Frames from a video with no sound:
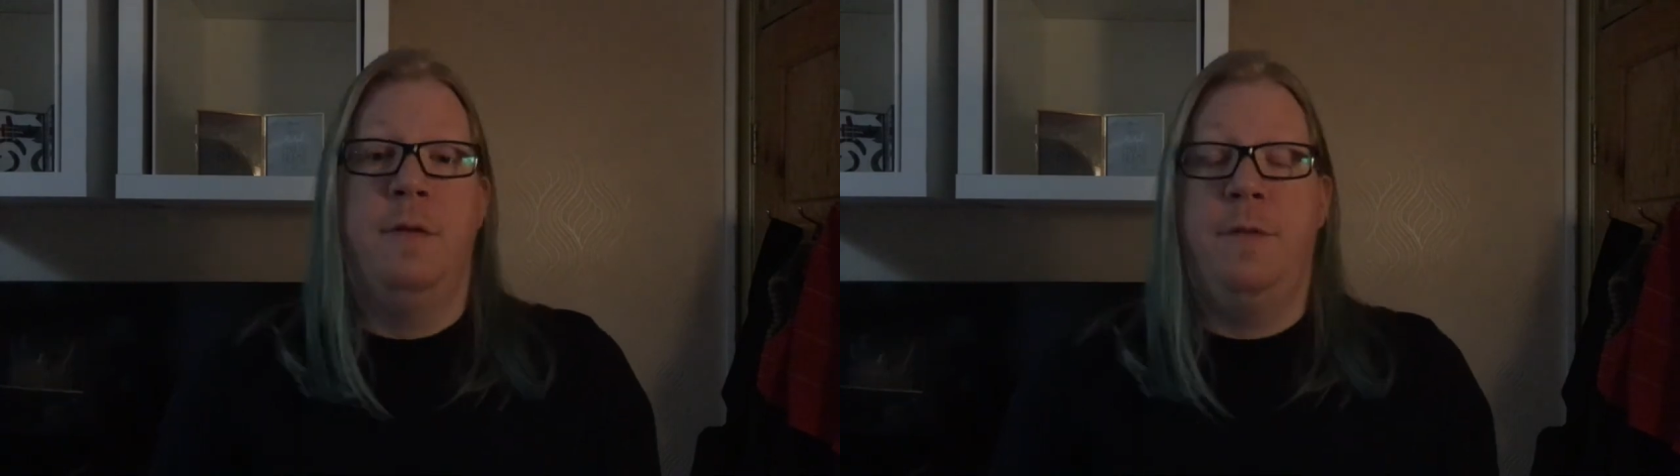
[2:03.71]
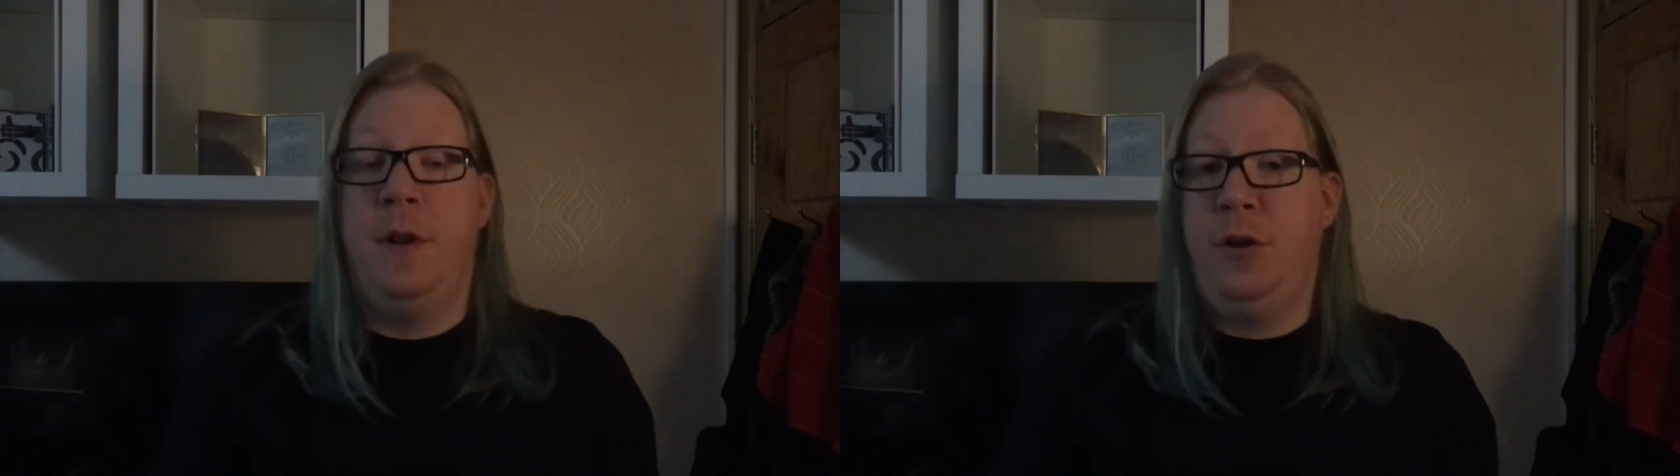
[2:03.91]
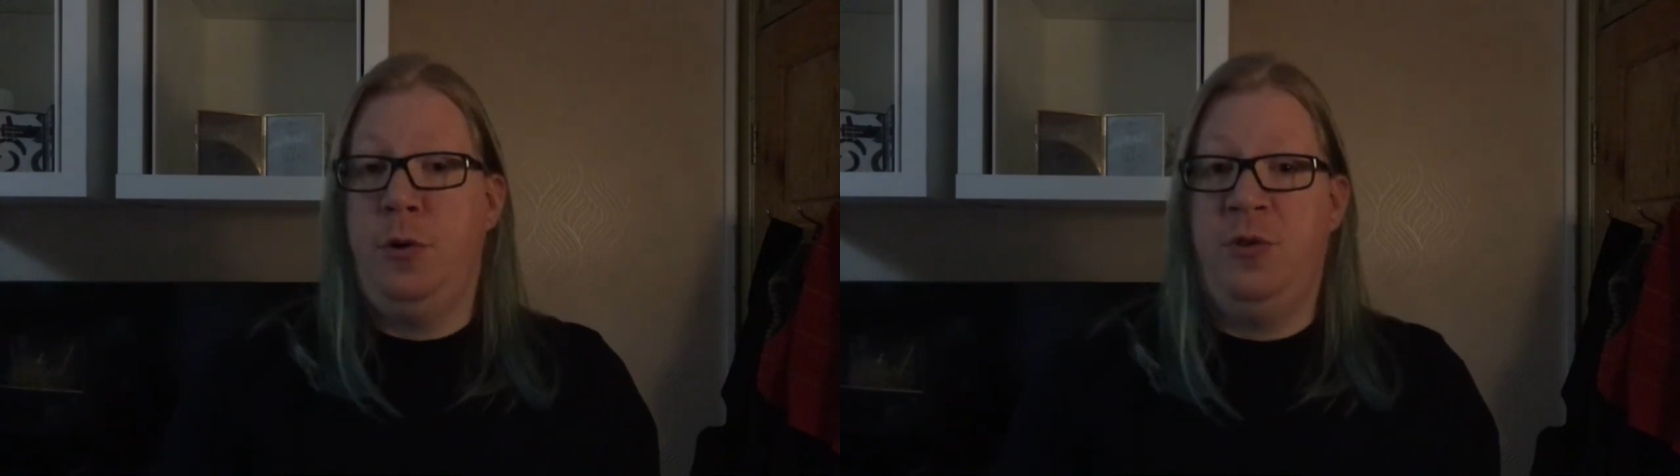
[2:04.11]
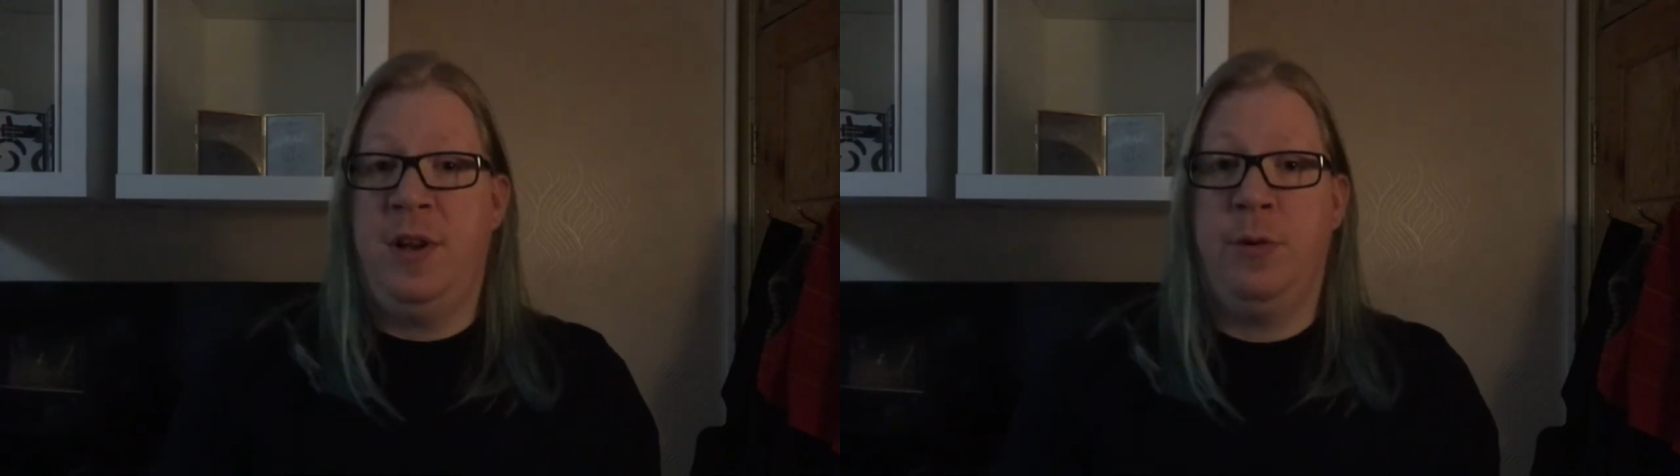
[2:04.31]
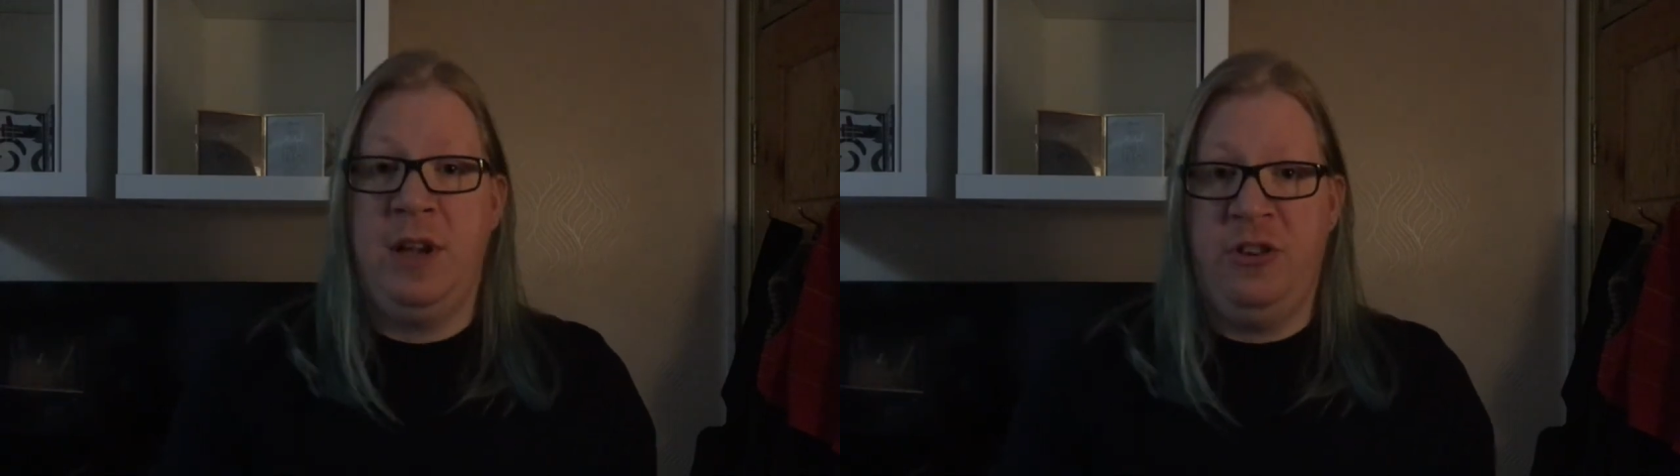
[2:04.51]
For the new
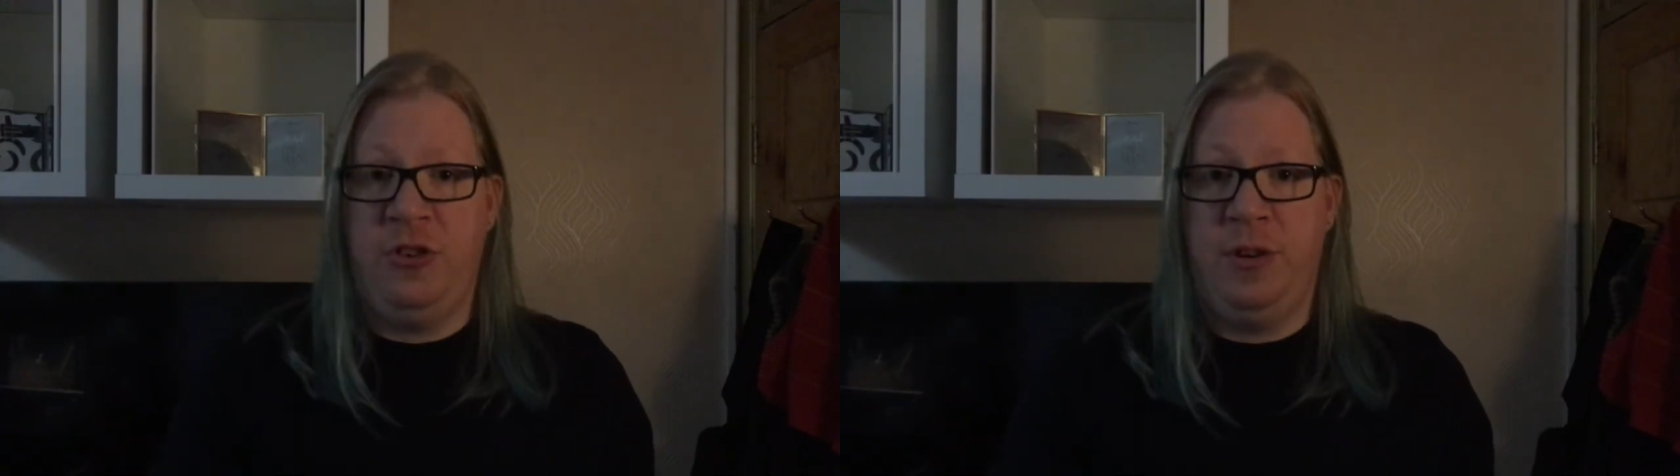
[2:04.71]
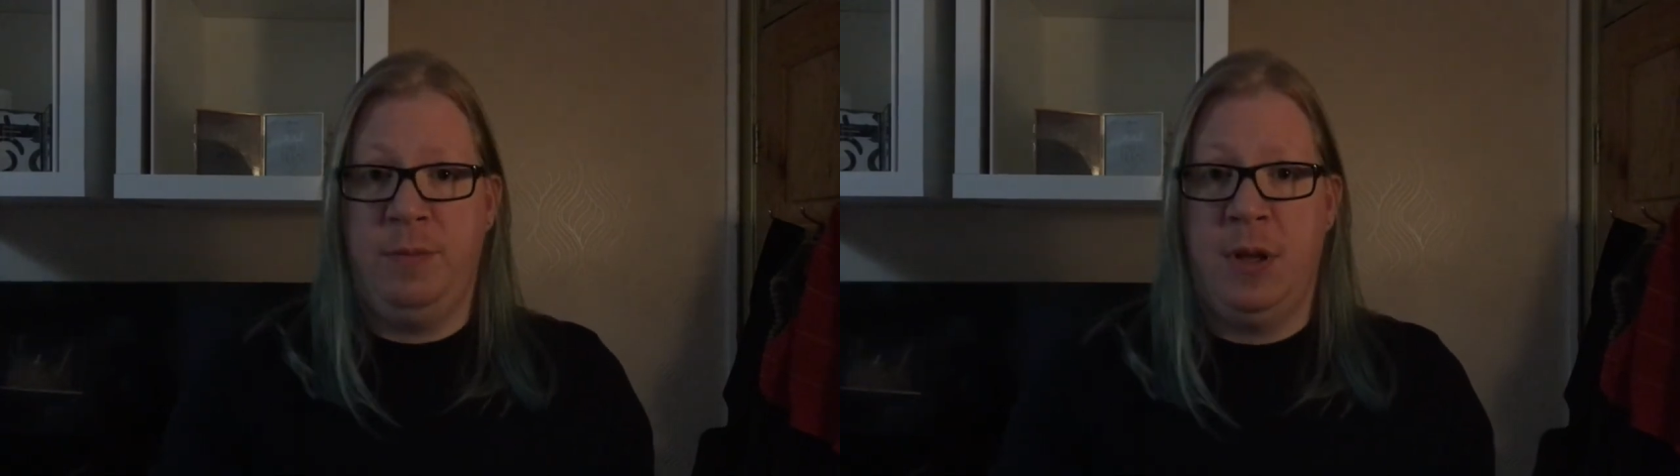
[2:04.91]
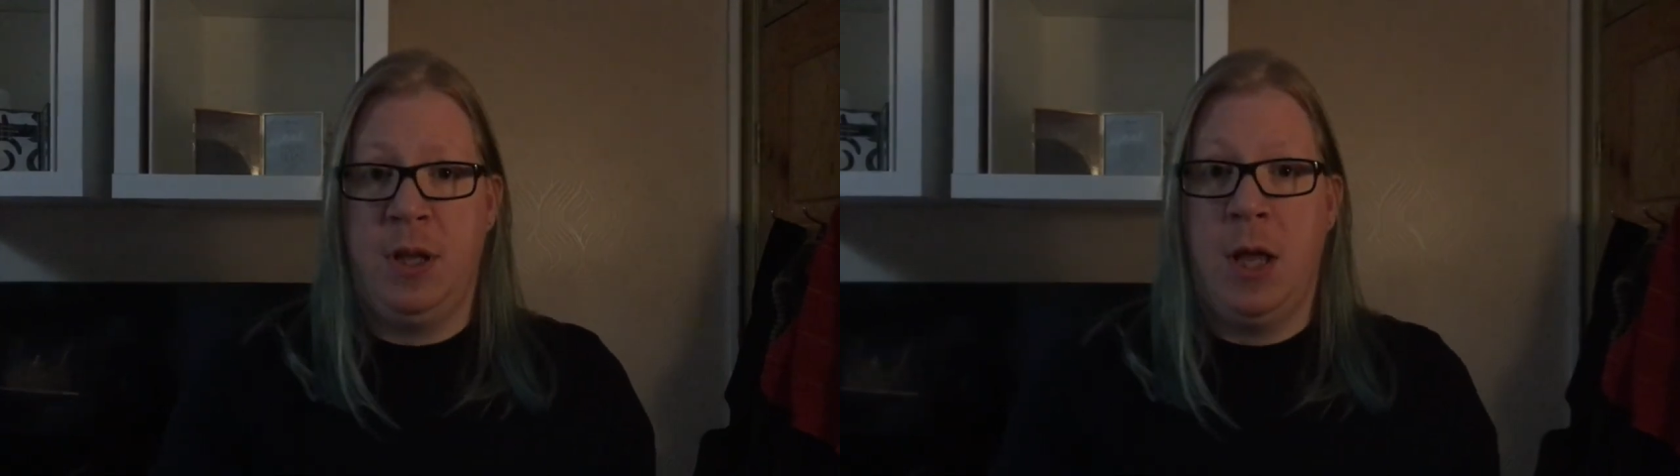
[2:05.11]
generation,